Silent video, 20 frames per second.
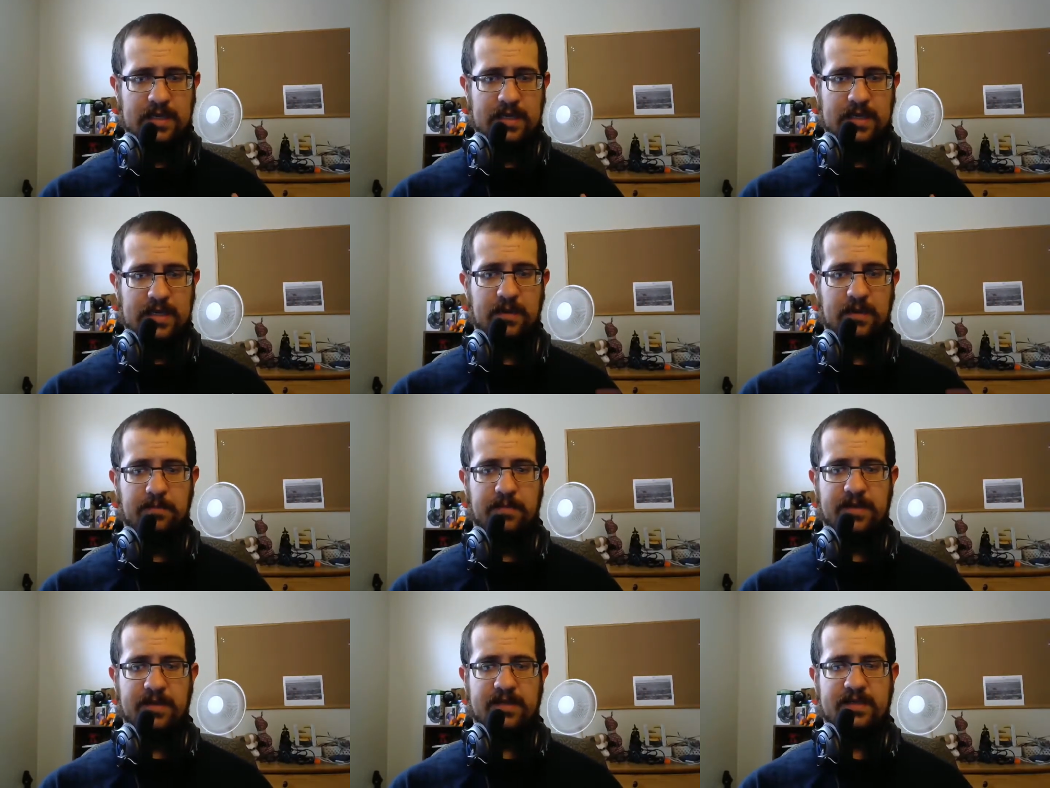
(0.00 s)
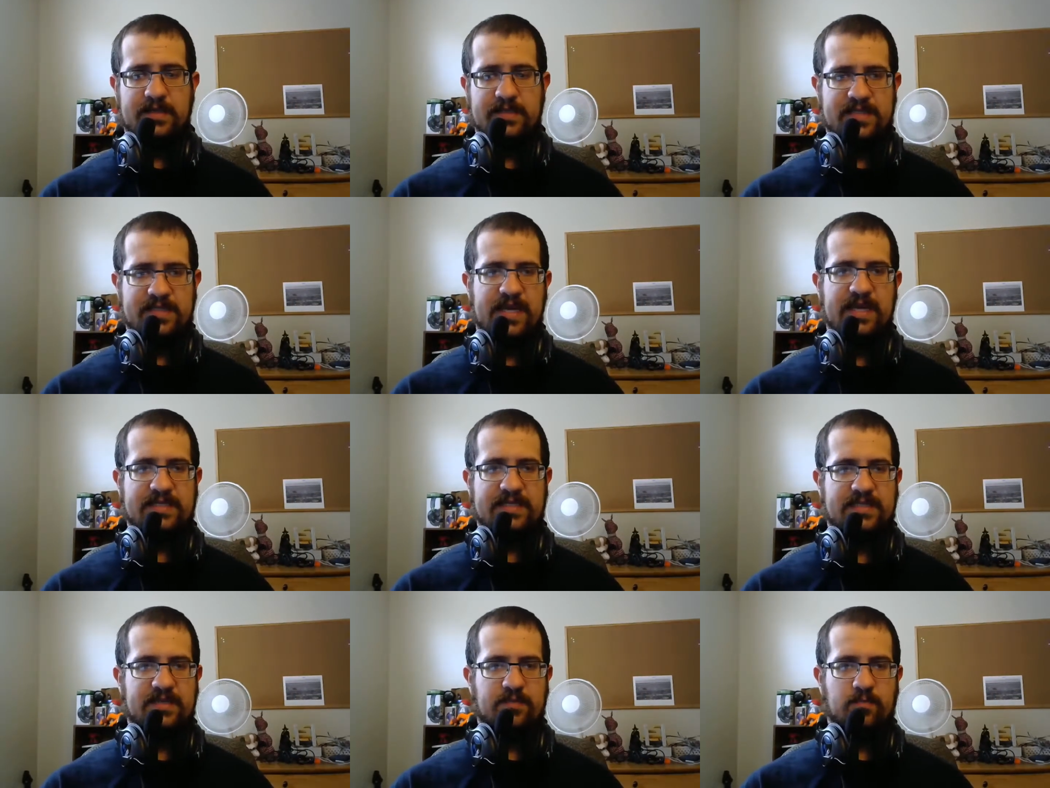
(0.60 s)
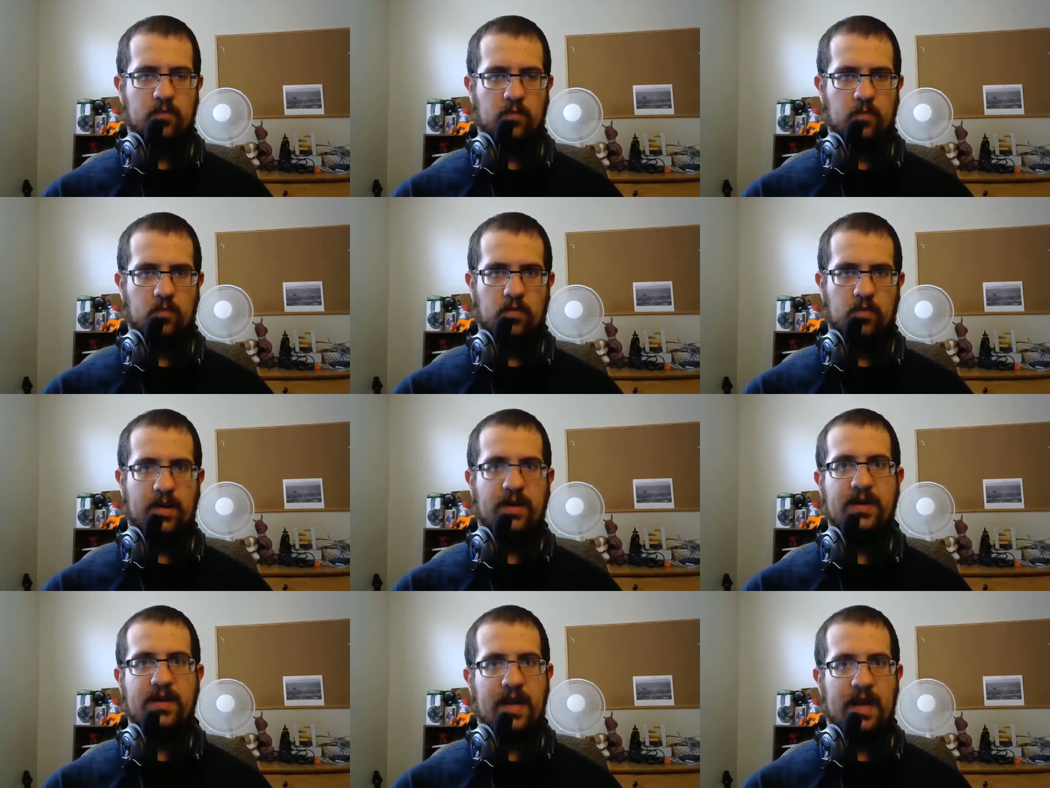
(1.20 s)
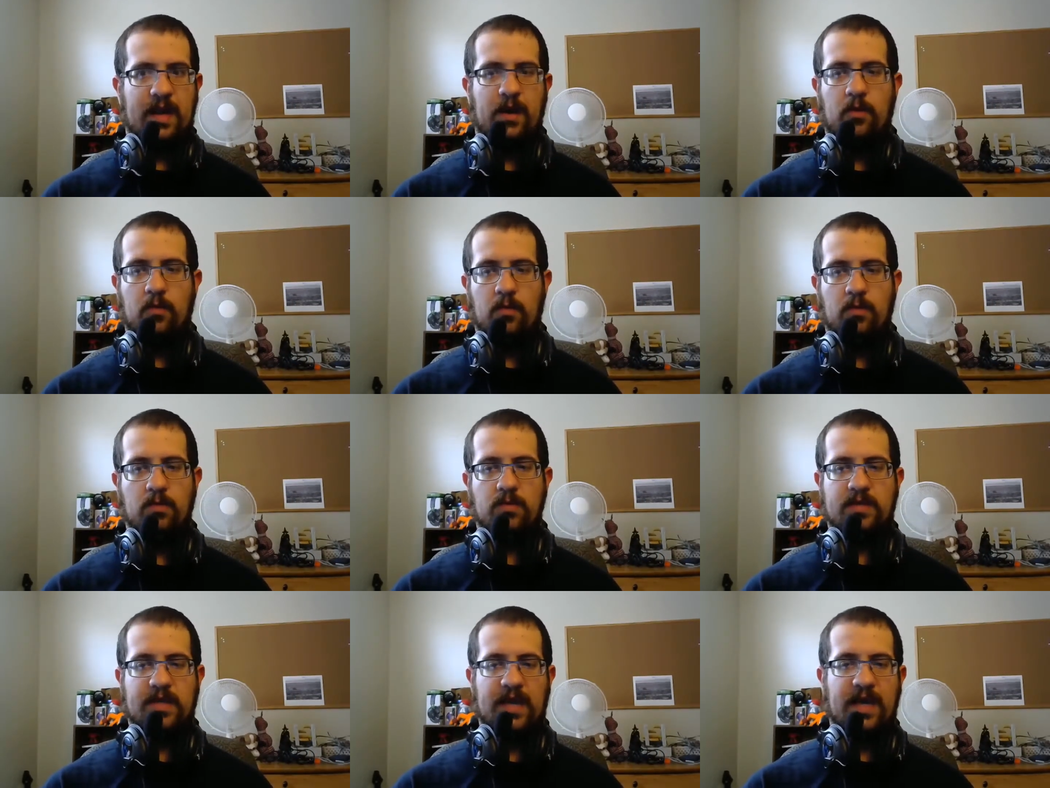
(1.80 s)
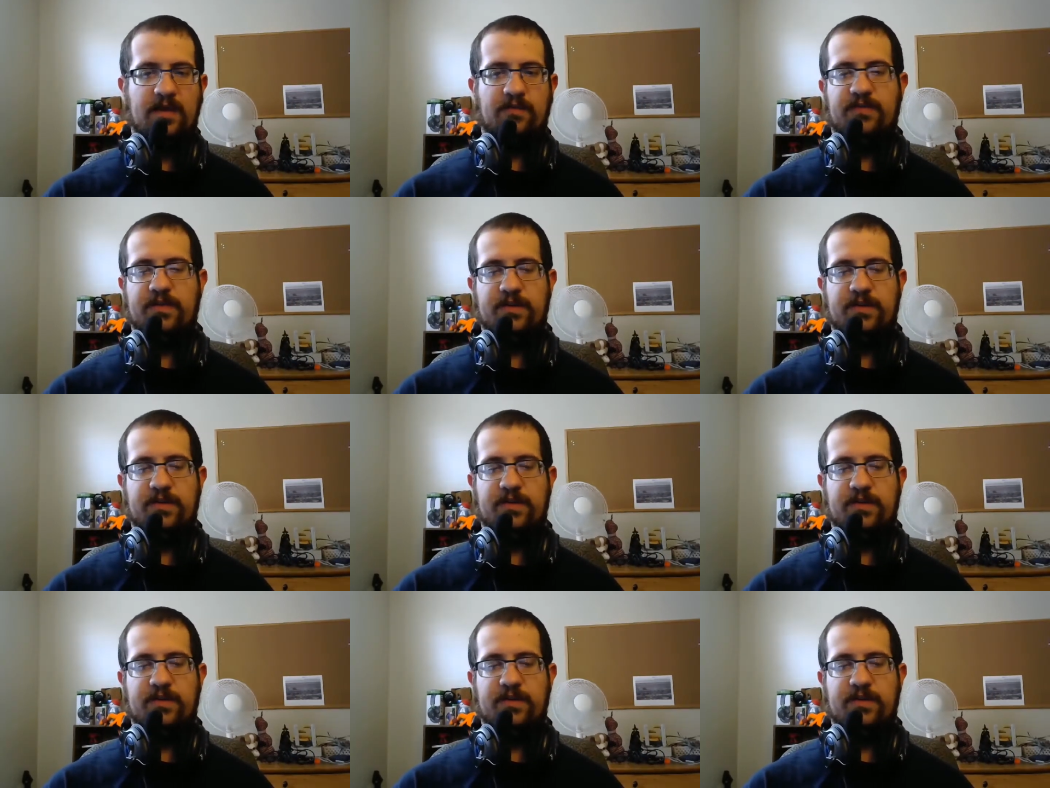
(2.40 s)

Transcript: him being in a tag team right now kind of